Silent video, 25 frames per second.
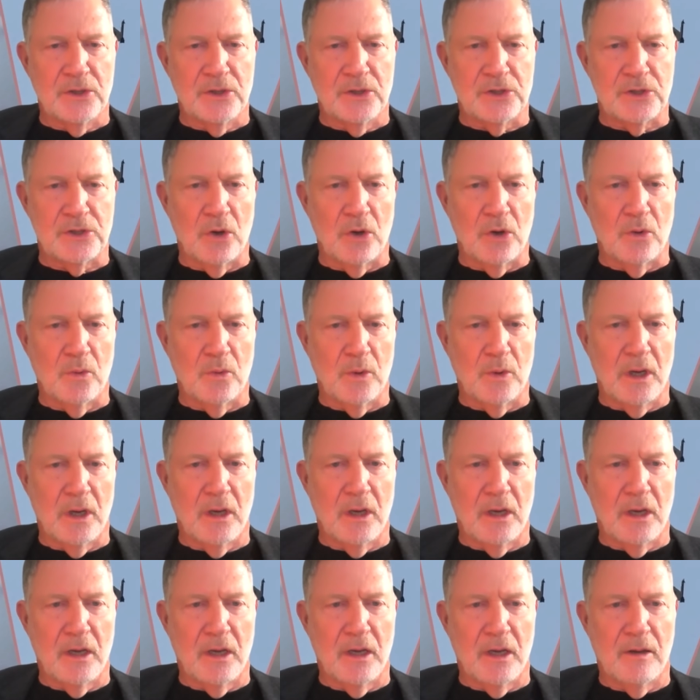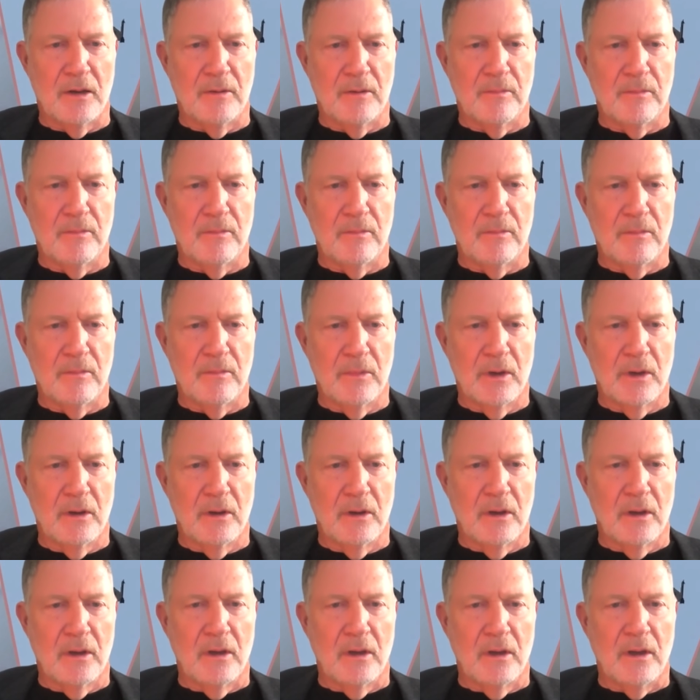So
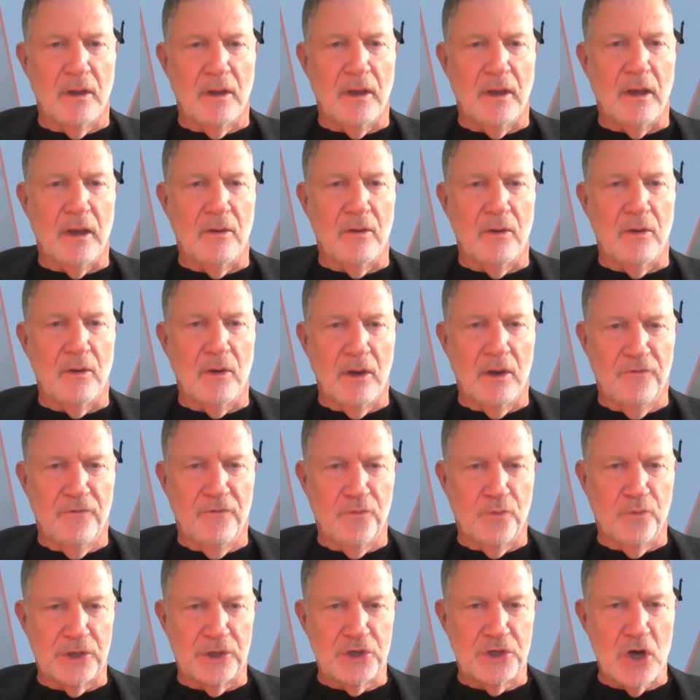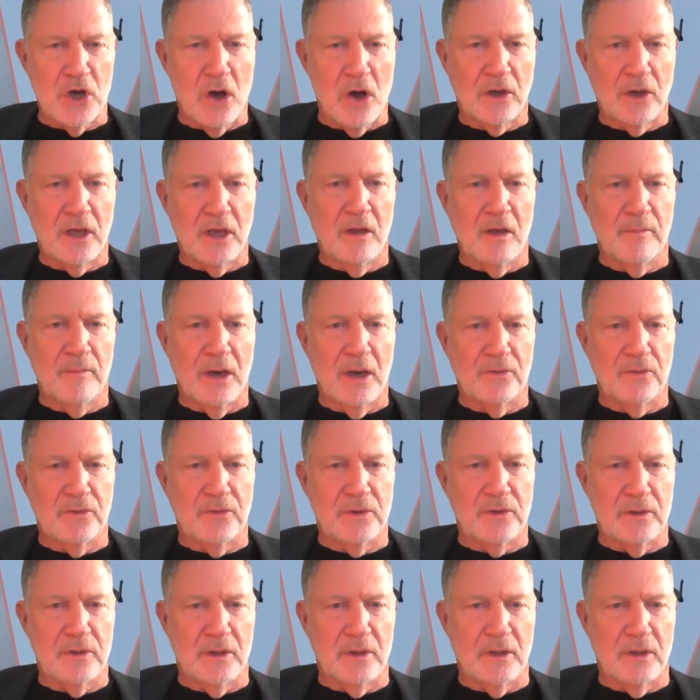if we're talking
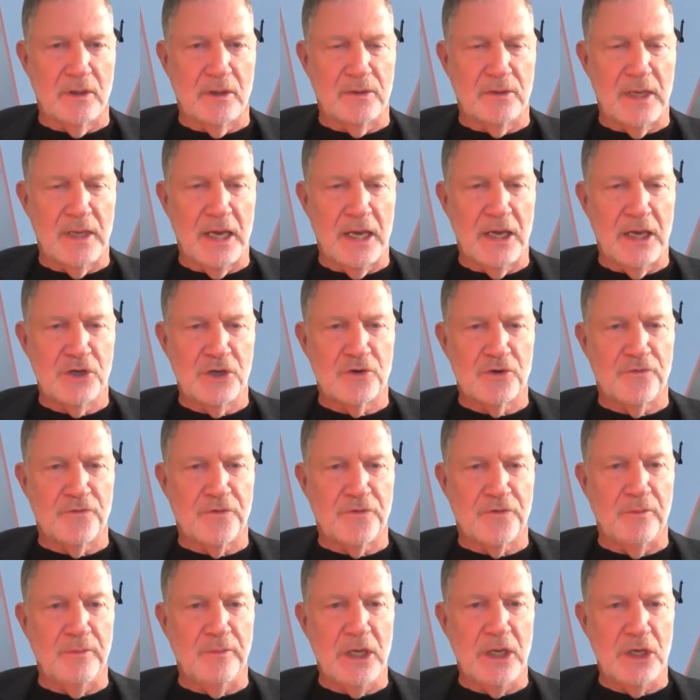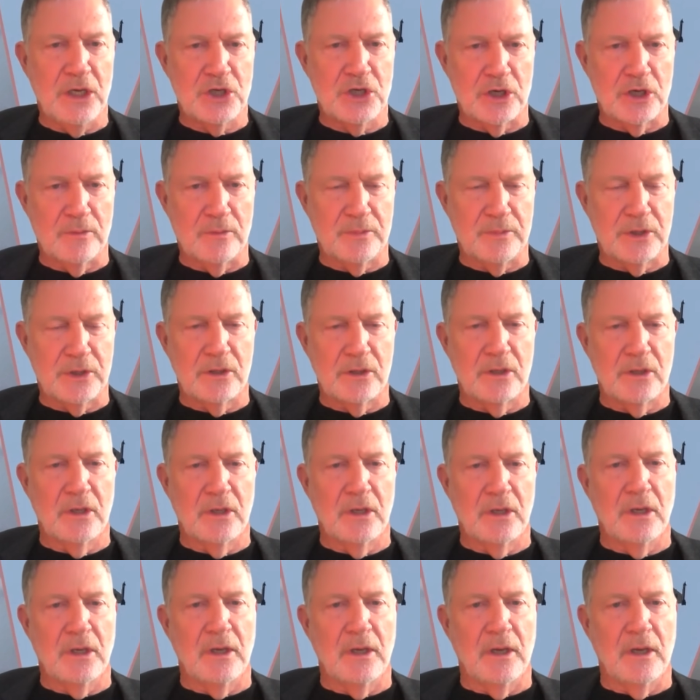about the danger from Egypt,
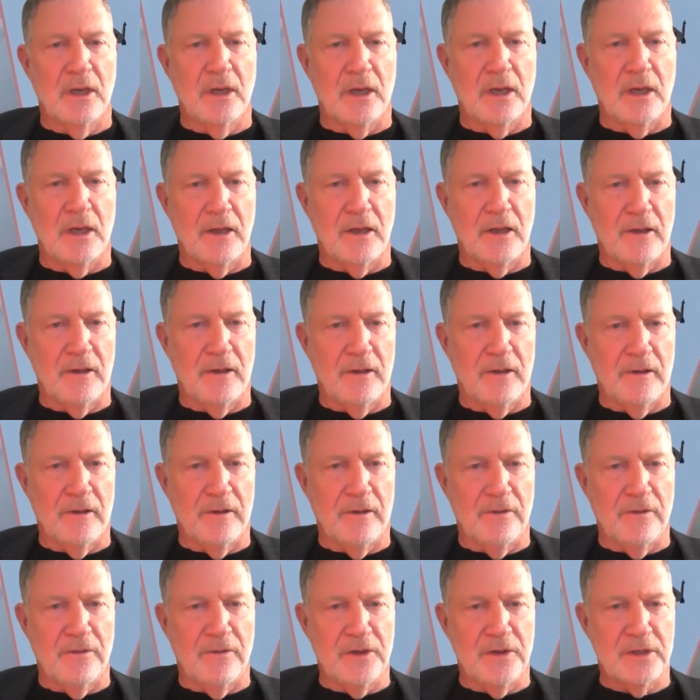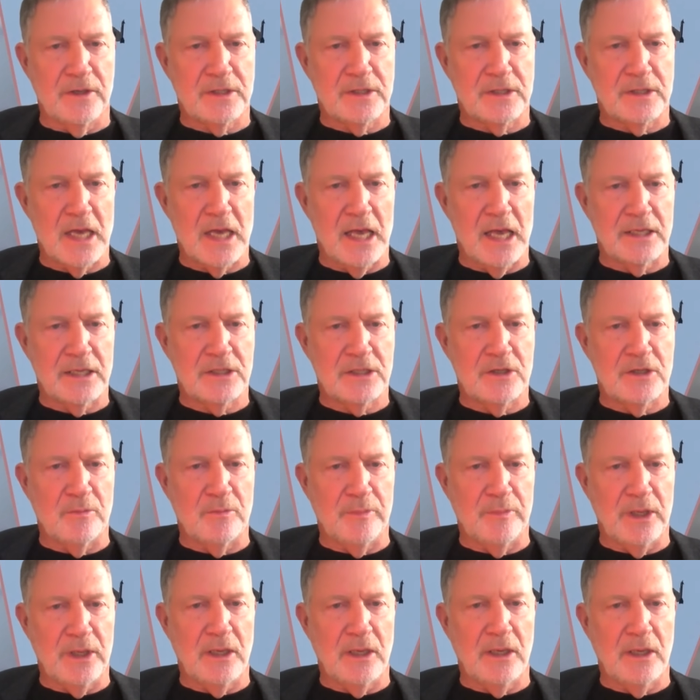this has
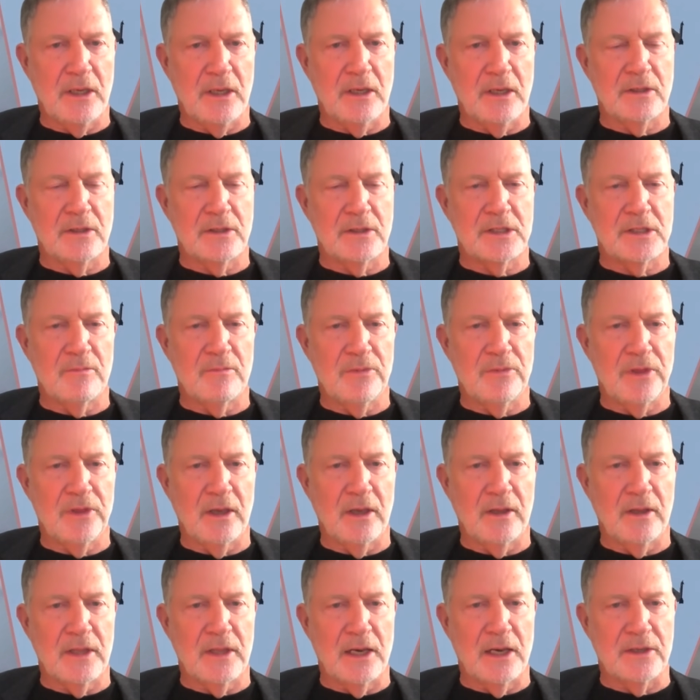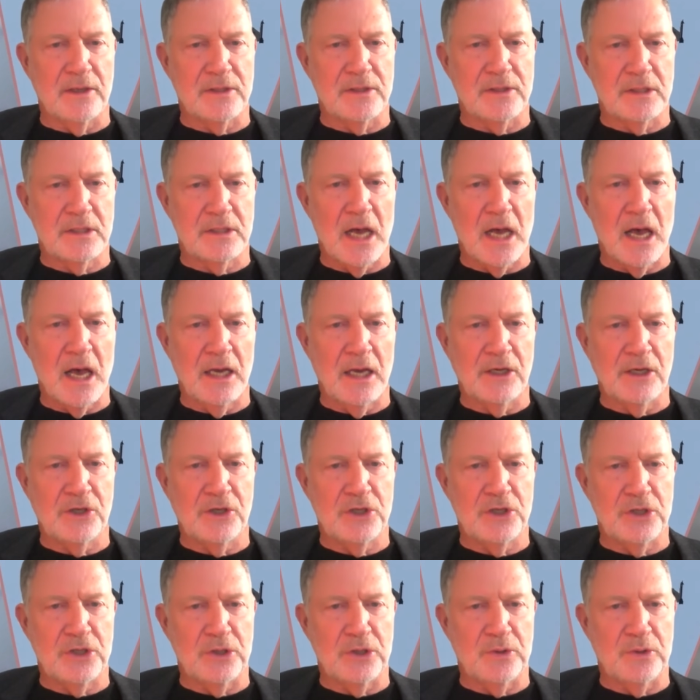to be something that is
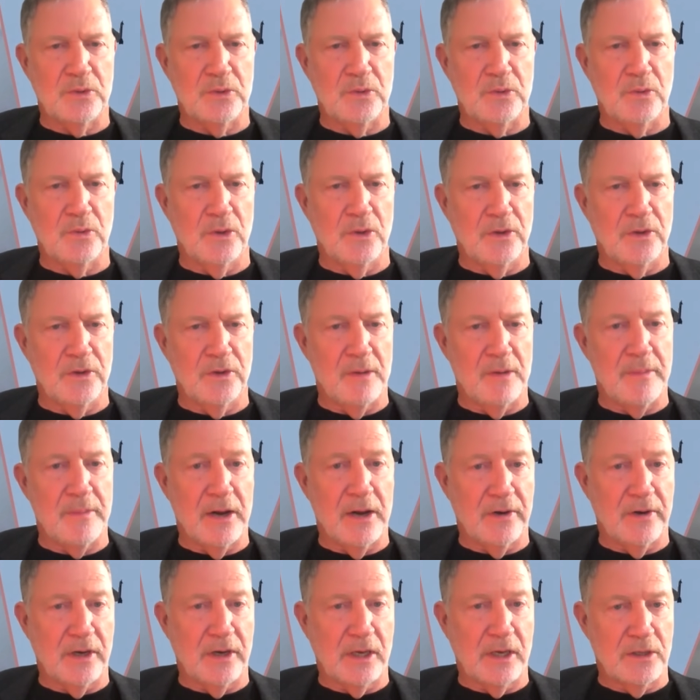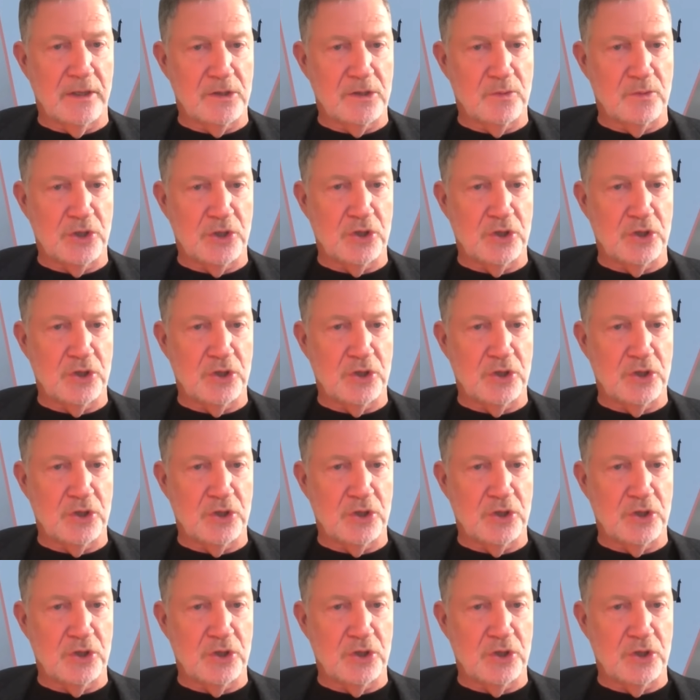tied to the Americans.